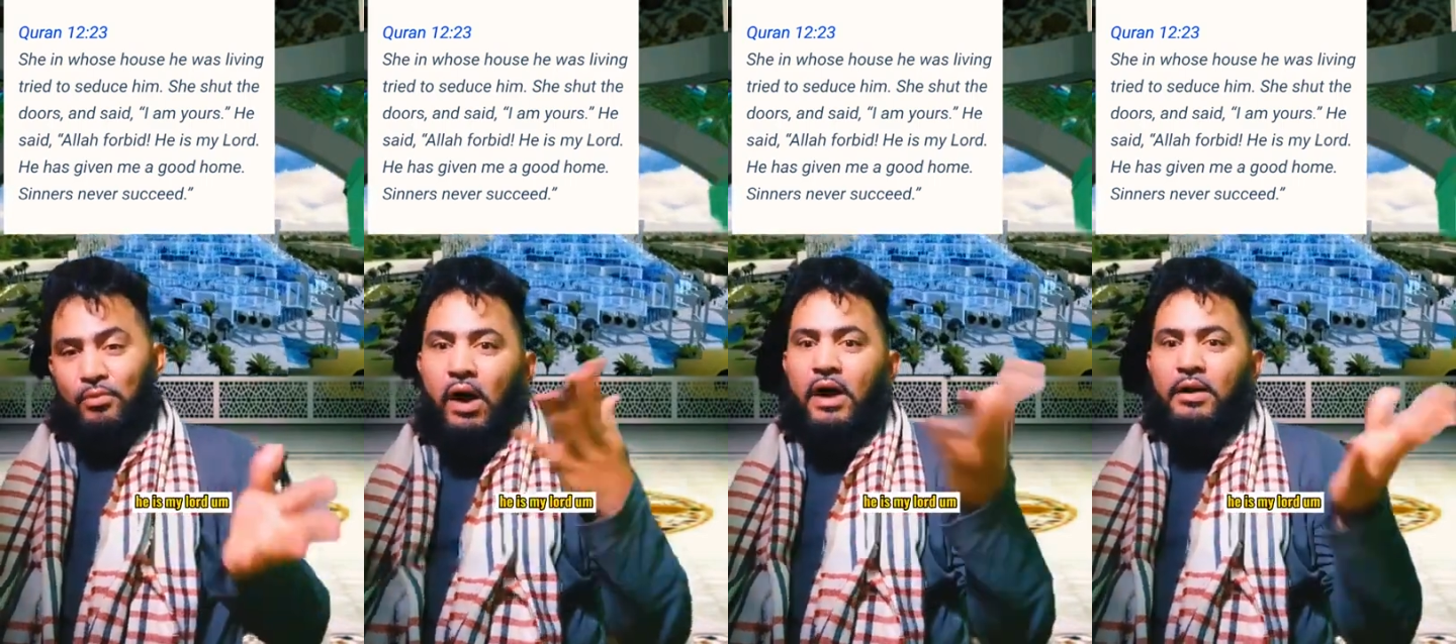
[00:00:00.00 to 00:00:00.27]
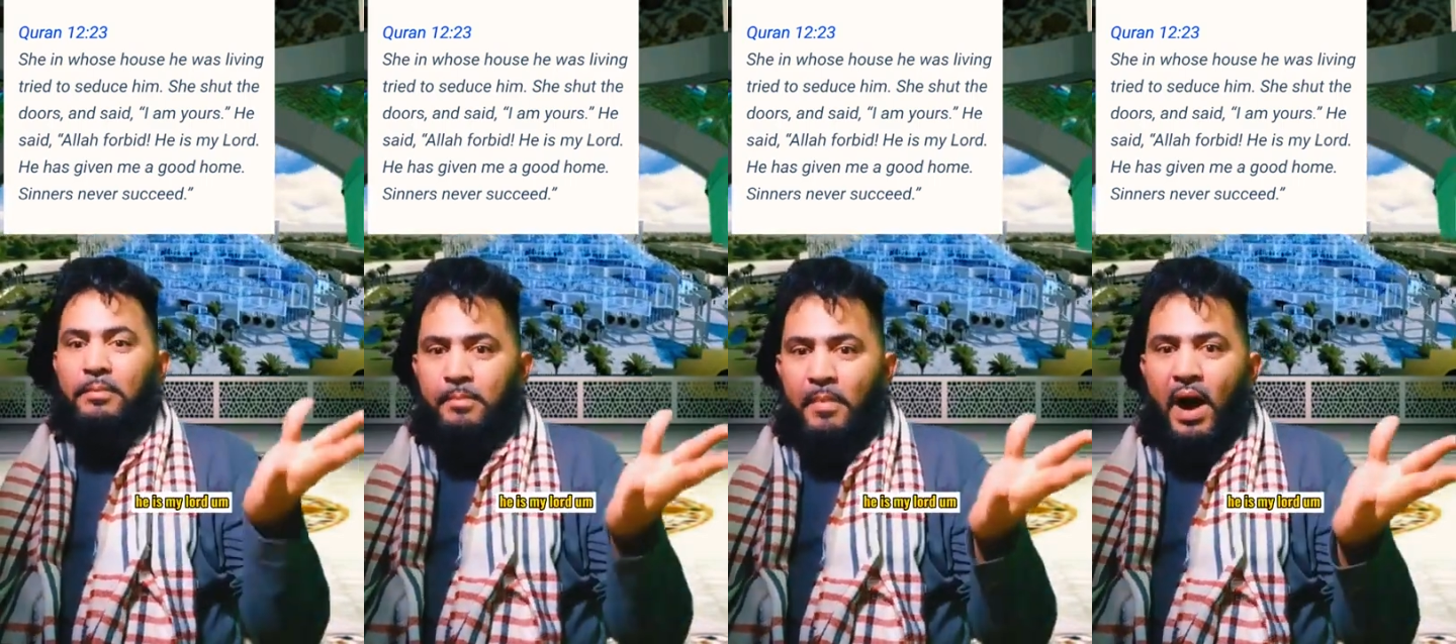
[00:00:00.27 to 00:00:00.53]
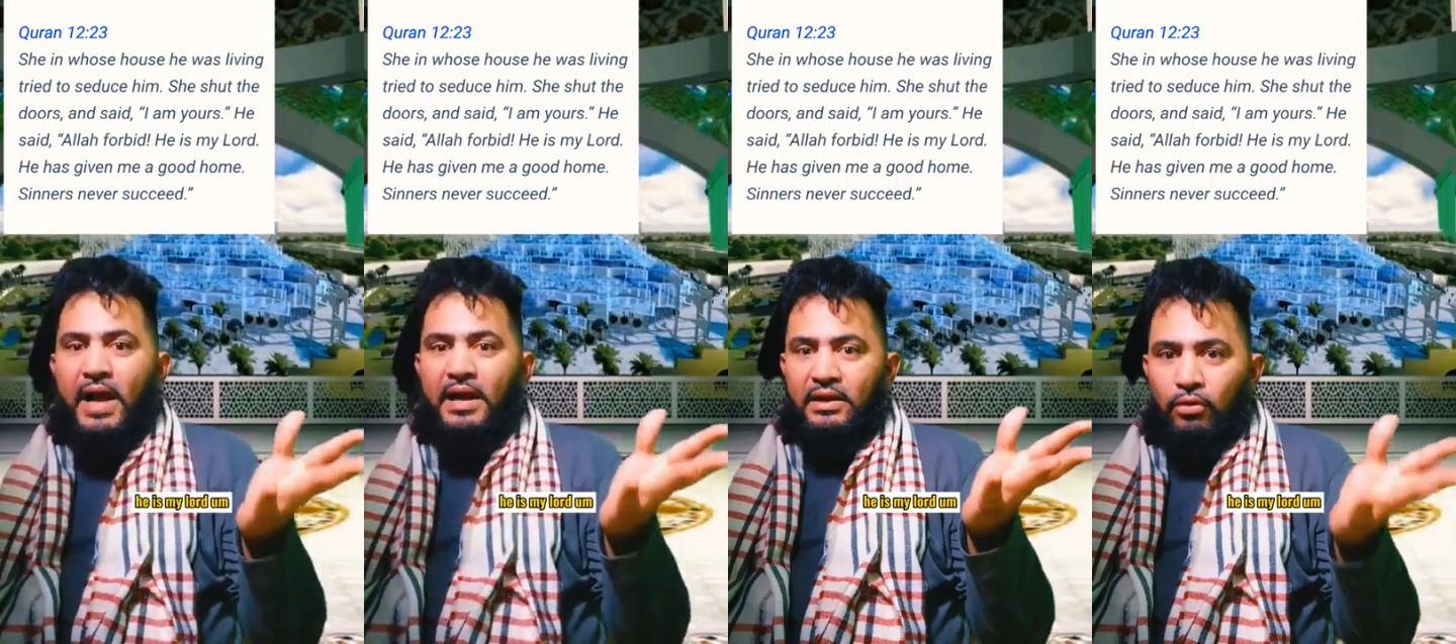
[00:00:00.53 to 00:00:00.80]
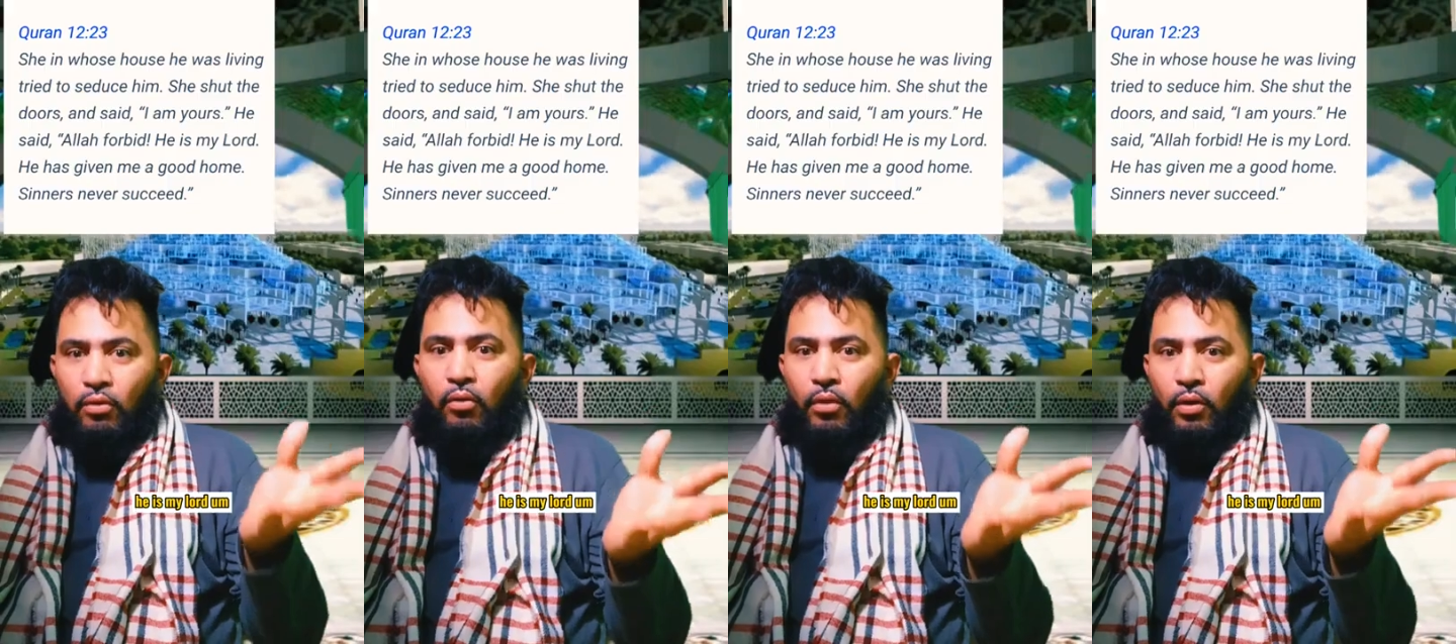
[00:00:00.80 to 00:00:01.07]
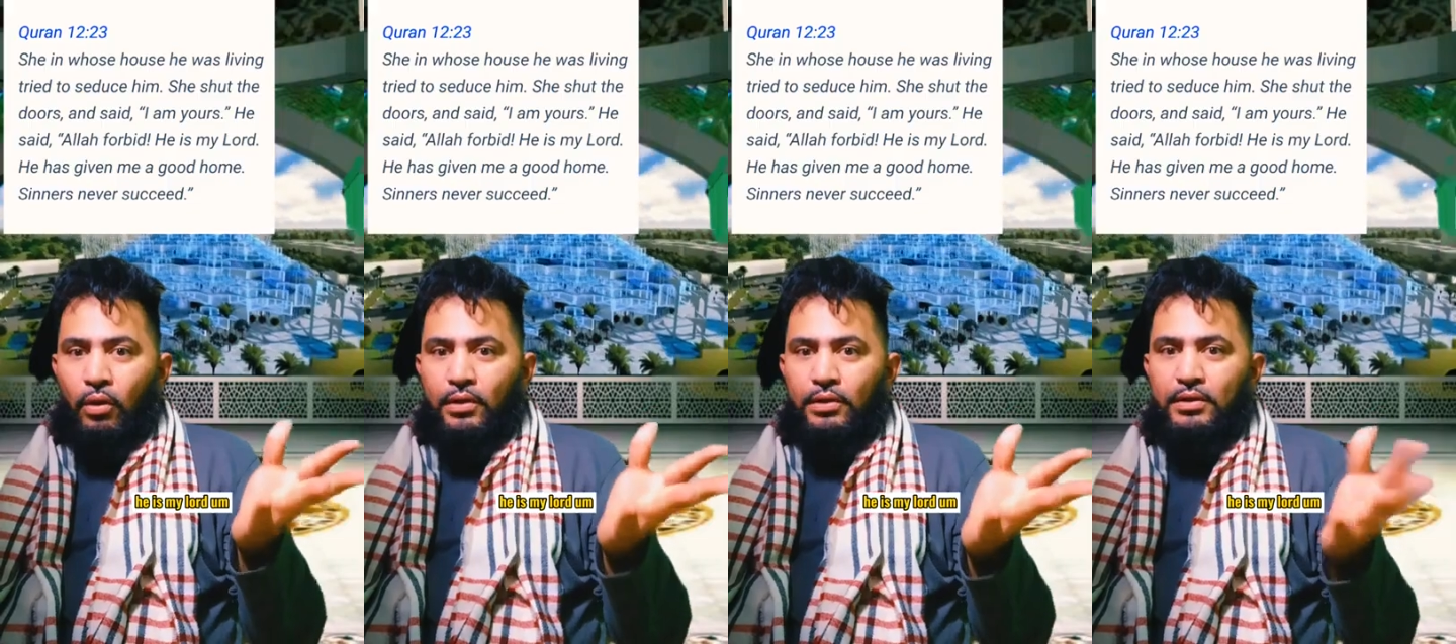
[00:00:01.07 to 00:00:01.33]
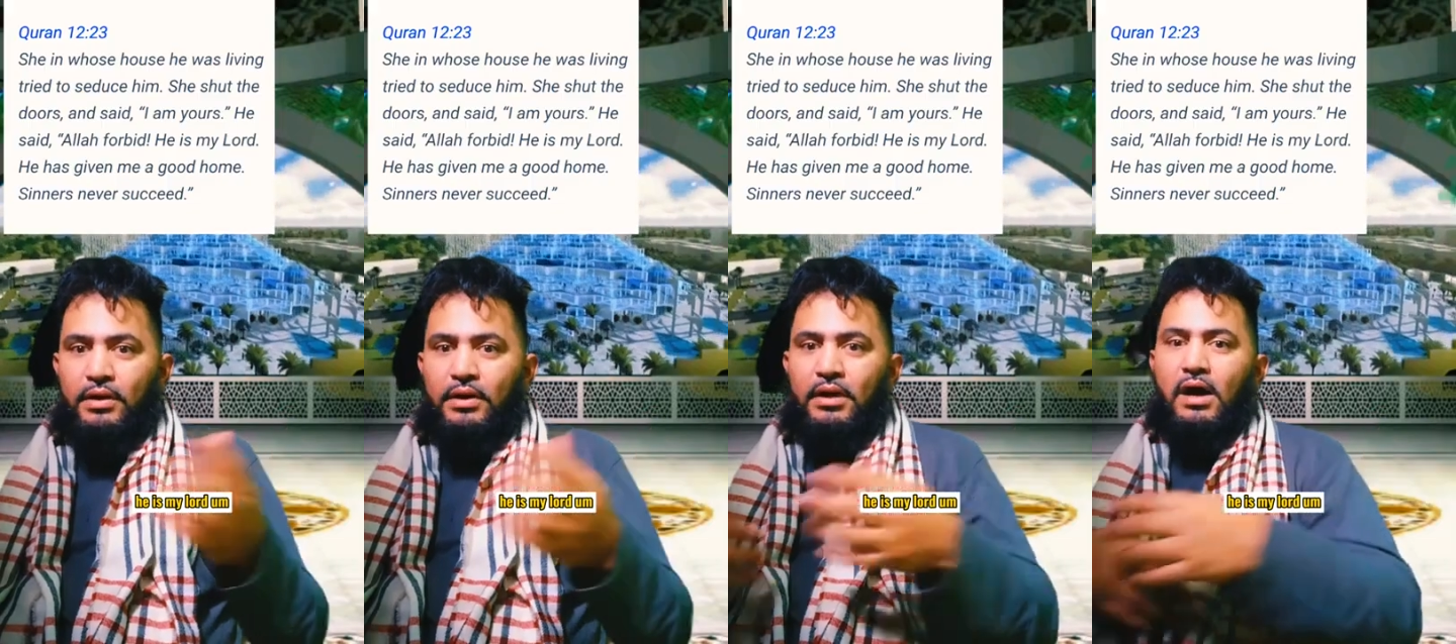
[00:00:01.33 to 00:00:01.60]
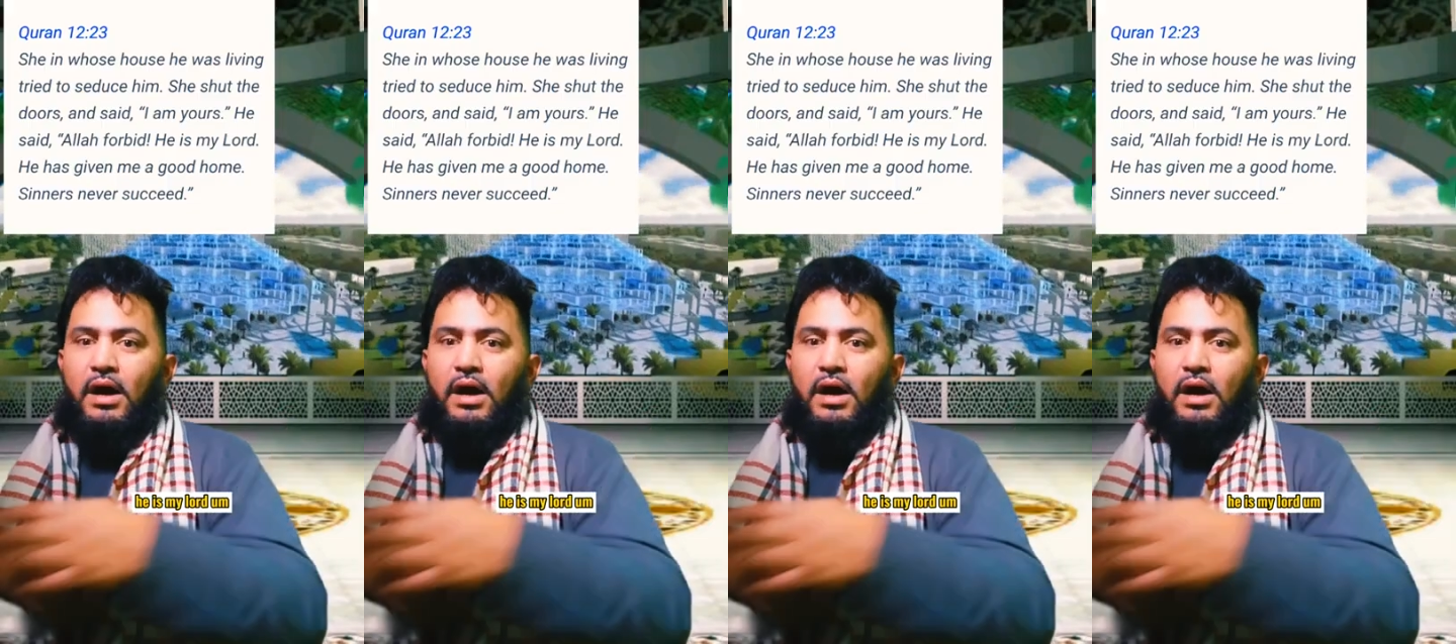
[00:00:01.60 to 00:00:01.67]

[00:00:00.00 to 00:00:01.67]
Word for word: uh, my Lord,